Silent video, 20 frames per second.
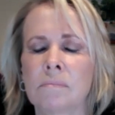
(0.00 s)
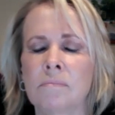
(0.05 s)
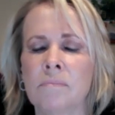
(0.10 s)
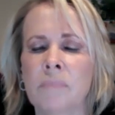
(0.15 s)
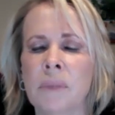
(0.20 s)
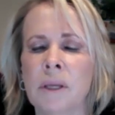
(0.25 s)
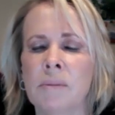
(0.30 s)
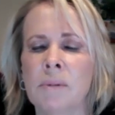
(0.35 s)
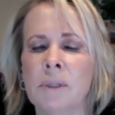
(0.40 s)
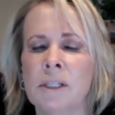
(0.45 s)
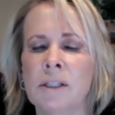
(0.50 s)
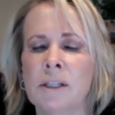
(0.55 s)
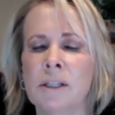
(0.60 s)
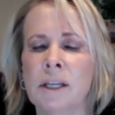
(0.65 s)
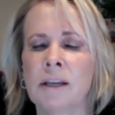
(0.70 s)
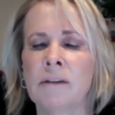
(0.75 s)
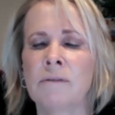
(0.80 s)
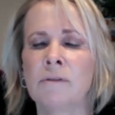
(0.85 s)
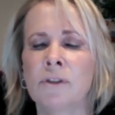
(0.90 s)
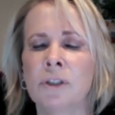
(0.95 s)
Maybe
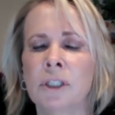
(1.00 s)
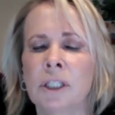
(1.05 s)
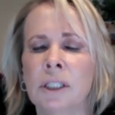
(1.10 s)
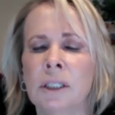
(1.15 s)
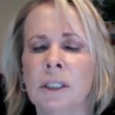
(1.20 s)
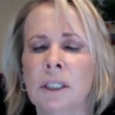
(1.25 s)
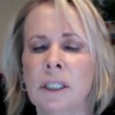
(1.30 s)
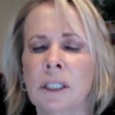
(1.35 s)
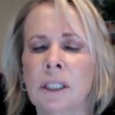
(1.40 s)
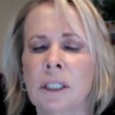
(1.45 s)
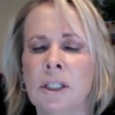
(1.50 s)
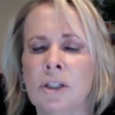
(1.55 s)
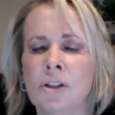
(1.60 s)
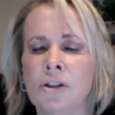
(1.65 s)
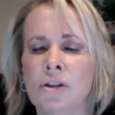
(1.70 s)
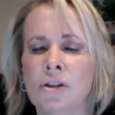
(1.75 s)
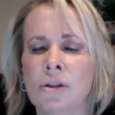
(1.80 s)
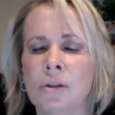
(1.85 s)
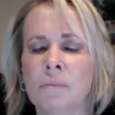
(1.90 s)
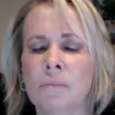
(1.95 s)
savoring
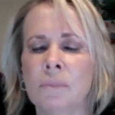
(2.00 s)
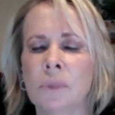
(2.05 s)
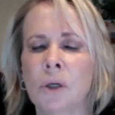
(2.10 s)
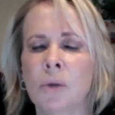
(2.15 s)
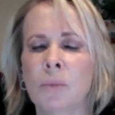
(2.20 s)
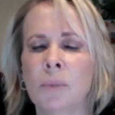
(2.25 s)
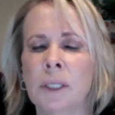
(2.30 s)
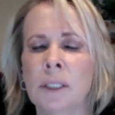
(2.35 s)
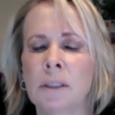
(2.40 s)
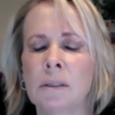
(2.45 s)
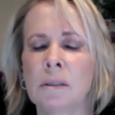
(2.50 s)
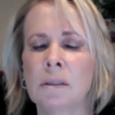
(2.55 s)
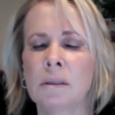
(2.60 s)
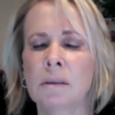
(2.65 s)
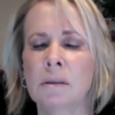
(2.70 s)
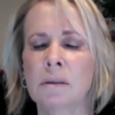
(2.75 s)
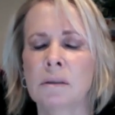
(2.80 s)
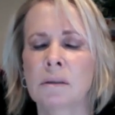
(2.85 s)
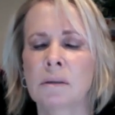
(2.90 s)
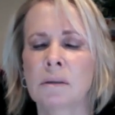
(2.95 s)
each moment,
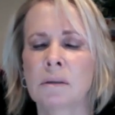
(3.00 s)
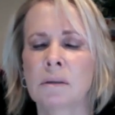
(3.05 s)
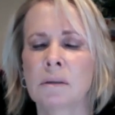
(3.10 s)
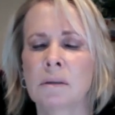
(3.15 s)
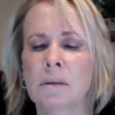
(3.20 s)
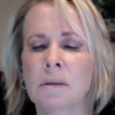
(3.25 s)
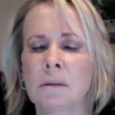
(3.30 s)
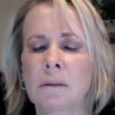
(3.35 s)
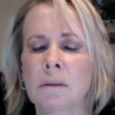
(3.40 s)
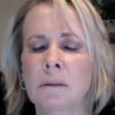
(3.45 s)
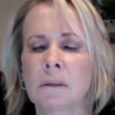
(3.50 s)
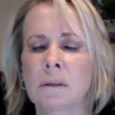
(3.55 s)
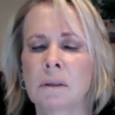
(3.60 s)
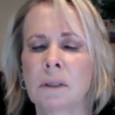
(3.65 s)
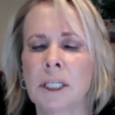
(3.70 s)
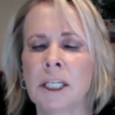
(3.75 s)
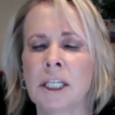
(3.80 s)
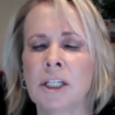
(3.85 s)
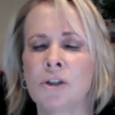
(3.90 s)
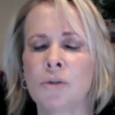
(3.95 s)

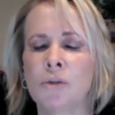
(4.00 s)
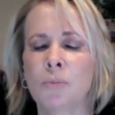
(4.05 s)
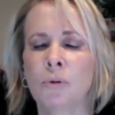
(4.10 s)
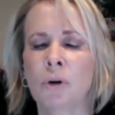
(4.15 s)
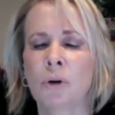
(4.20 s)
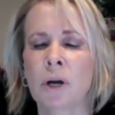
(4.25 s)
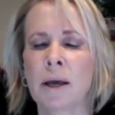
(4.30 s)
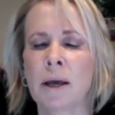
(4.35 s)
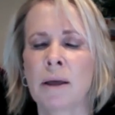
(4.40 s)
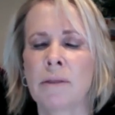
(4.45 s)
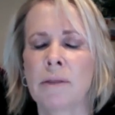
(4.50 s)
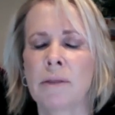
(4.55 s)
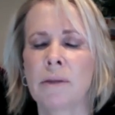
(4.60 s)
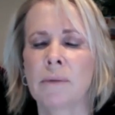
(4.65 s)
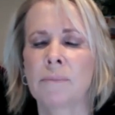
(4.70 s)
each breath,